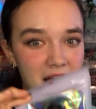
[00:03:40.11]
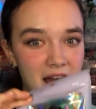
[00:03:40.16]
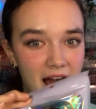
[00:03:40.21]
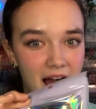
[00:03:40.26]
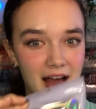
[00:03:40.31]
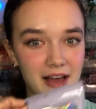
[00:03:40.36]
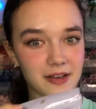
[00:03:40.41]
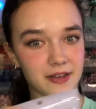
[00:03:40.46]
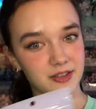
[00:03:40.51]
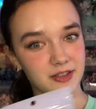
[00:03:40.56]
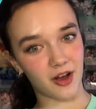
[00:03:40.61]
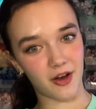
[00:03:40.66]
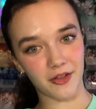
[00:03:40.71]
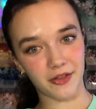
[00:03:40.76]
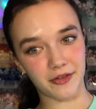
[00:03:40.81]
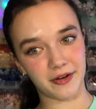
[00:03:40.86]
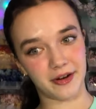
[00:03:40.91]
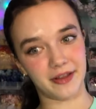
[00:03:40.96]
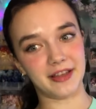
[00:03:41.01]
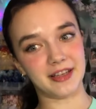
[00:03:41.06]
I use all
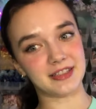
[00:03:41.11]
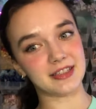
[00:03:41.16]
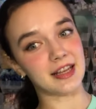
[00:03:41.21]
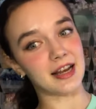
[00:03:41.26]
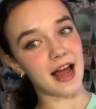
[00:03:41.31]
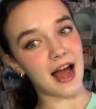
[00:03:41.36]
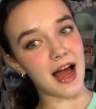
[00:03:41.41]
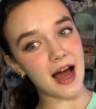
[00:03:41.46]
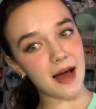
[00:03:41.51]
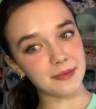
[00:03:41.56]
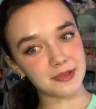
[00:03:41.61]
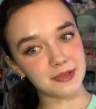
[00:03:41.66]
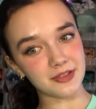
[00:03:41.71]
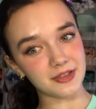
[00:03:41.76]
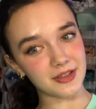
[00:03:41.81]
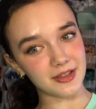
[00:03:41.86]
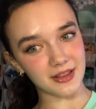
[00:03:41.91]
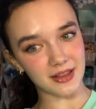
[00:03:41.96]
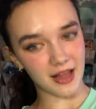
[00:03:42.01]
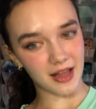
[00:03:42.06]
3 of these and
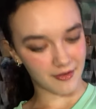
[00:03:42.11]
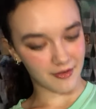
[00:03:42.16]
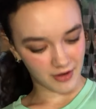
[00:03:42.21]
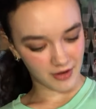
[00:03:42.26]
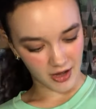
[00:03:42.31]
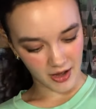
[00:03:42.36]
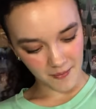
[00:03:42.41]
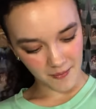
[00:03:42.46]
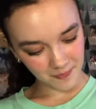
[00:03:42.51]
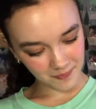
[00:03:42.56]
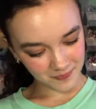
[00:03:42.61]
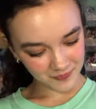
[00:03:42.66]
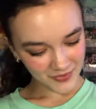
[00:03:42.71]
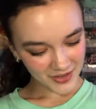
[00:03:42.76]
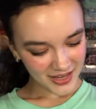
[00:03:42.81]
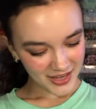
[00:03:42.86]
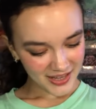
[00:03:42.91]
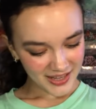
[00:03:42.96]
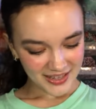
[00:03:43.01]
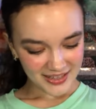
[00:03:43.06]
absolutely love them.
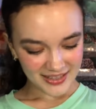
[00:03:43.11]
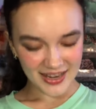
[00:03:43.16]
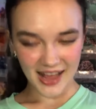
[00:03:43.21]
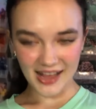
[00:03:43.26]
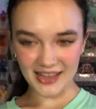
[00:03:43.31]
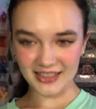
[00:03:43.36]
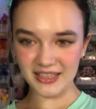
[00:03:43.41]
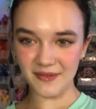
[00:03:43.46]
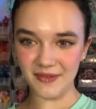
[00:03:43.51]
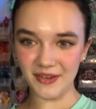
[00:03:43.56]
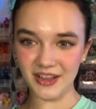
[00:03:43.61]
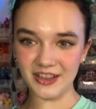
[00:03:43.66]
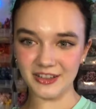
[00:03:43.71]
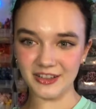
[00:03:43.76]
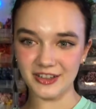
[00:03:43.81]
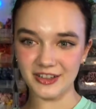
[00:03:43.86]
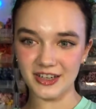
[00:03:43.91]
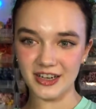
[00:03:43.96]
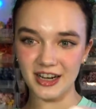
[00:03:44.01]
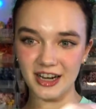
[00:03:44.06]
Next up
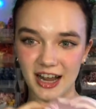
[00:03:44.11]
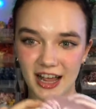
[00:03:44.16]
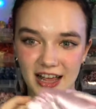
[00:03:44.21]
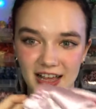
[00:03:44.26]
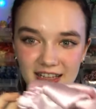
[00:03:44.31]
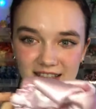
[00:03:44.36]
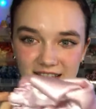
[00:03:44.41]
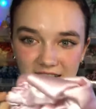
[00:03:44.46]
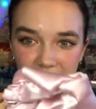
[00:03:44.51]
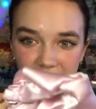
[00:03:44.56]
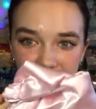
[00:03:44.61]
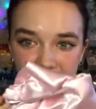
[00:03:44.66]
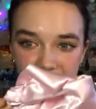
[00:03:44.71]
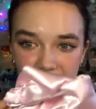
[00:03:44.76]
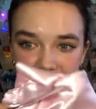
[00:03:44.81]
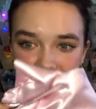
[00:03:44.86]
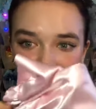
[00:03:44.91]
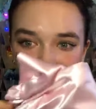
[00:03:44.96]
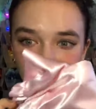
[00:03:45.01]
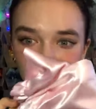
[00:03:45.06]
included is
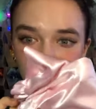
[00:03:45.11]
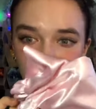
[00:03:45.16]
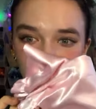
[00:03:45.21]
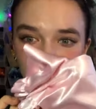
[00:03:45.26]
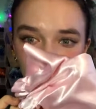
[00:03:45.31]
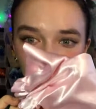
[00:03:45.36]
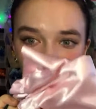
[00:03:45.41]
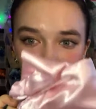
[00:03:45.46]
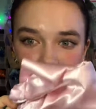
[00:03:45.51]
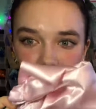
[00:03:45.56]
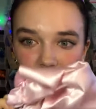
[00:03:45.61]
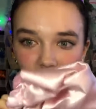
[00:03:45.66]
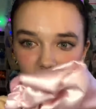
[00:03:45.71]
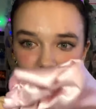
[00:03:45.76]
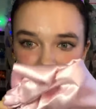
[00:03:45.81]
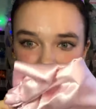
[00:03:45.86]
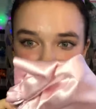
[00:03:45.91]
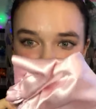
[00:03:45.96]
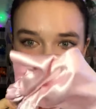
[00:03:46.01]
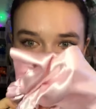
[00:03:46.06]
a silk
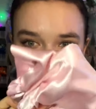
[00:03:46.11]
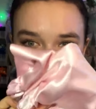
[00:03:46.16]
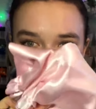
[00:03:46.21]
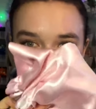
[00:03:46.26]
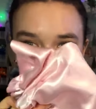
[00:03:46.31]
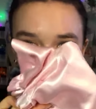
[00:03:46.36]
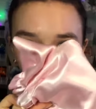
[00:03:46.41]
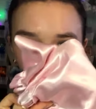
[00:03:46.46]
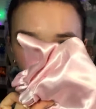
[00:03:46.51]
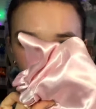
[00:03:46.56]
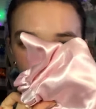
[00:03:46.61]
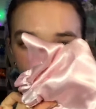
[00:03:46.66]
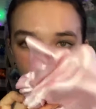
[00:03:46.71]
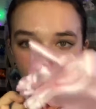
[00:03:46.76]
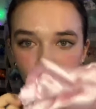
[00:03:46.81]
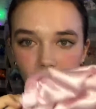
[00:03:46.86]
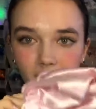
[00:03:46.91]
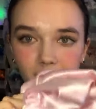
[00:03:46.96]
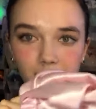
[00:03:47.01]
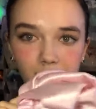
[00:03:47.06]
adjustable
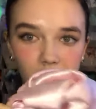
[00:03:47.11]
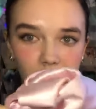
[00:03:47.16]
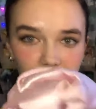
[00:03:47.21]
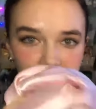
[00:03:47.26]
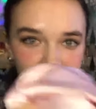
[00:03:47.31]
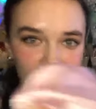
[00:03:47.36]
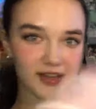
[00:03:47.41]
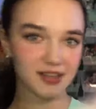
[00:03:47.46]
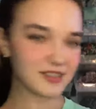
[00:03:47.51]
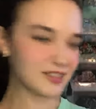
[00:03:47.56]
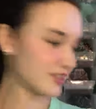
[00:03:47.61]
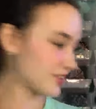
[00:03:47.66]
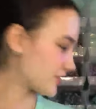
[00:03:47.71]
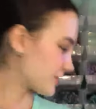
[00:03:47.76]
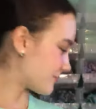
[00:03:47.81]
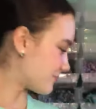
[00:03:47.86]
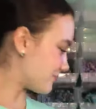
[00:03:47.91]
bonnet.